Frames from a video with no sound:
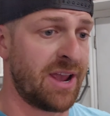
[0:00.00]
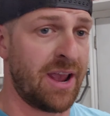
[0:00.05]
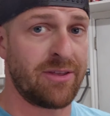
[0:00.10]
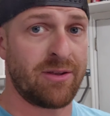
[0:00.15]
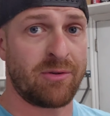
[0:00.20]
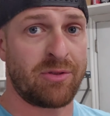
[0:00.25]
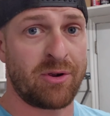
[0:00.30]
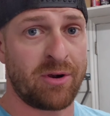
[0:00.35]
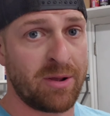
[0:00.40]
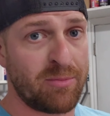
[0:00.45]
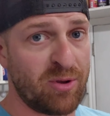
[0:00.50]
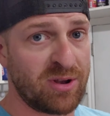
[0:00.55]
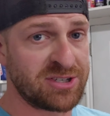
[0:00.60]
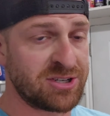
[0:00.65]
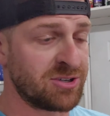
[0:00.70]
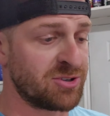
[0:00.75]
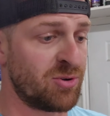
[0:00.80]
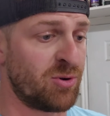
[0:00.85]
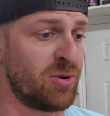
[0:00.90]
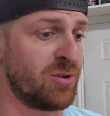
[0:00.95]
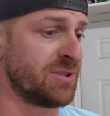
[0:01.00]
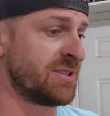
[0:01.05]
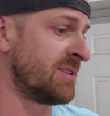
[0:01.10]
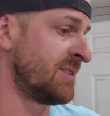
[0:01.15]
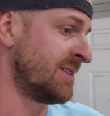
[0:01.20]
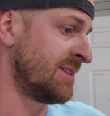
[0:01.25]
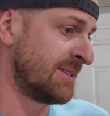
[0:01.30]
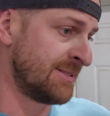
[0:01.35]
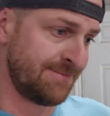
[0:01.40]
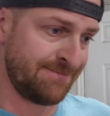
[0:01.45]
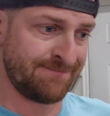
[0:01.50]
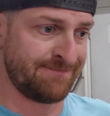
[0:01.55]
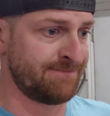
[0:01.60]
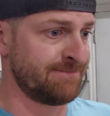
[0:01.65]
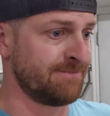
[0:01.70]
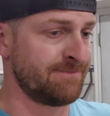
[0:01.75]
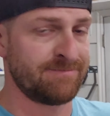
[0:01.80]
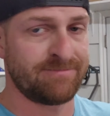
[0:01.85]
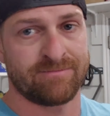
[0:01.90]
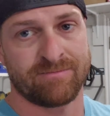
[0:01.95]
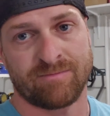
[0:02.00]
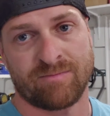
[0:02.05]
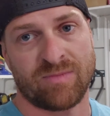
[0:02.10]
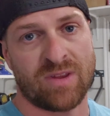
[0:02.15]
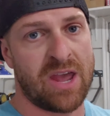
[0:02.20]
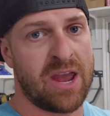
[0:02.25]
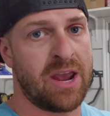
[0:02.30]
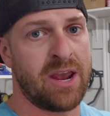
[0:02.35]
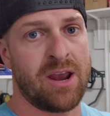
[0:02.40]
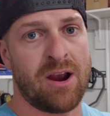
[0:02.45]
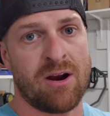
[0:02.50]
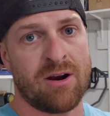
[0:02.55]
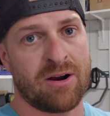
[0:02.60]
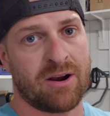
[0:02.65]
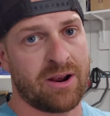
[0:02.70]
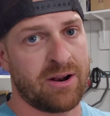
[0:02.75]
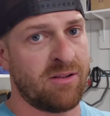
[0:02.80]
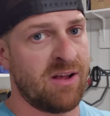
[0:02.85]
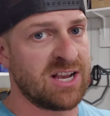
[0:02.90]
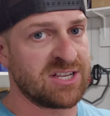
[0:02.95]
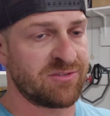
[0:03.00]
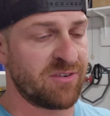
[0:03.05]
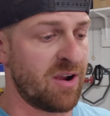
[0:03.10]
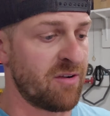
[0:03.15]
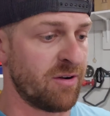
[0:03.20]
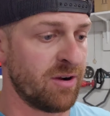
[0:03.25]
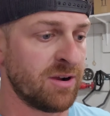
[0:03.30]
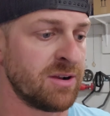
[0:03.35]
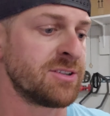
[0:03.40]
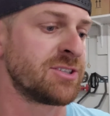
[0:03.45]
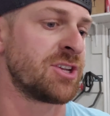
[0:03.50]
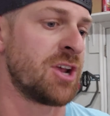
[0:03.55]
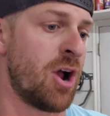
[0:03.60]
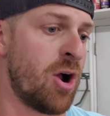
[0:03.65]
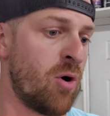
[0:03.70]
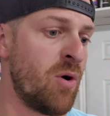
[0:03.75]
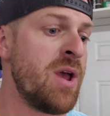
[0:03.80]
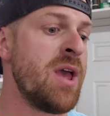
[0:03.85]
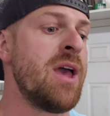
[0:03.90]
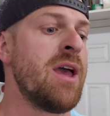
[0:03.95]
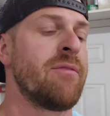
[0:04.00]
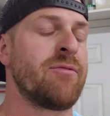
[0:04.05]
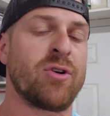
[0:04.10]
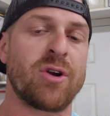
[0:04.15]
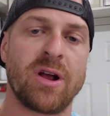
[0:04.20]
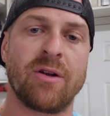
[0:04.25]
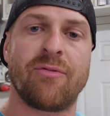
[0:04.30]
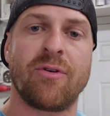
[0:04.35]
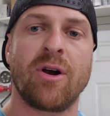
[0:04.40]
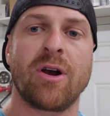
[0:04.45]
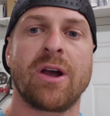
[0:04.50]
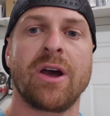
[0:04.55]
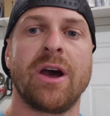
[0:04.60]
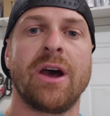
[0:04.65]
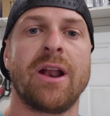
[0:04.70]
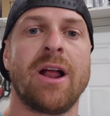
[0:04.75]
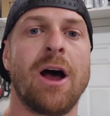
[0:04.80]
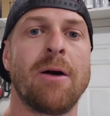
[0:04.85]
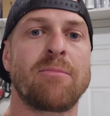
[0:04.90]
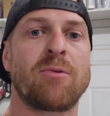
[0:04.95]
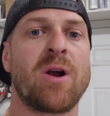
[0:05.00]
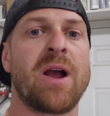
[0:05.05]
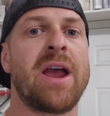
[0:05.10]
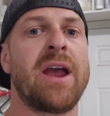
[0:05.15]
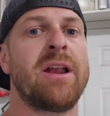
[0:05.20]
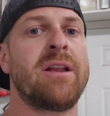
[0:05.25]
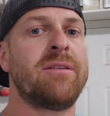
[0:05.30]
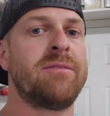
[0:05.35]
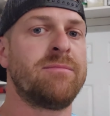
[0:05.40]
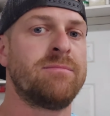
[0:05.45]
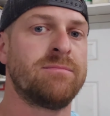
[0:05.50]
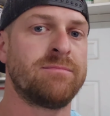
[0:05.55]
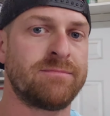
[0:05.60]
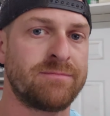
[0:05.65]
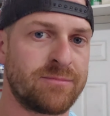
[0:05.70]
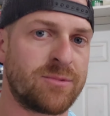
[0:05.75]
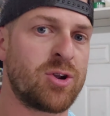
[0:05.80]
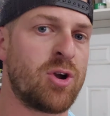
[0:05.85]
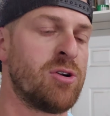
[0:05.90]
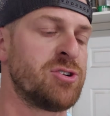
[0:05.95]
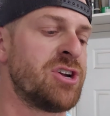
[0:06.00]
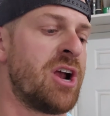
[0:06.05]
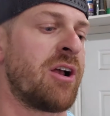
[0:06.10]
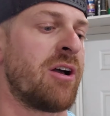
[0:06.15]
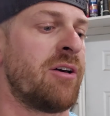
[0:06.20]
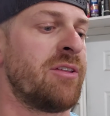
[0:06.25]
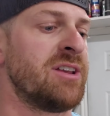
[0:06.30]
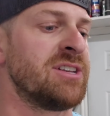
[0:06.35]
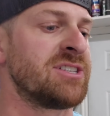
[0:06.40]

they're 30 plus years old. They aren't going to last forever. So if you're looking for a good upgrade, go check out these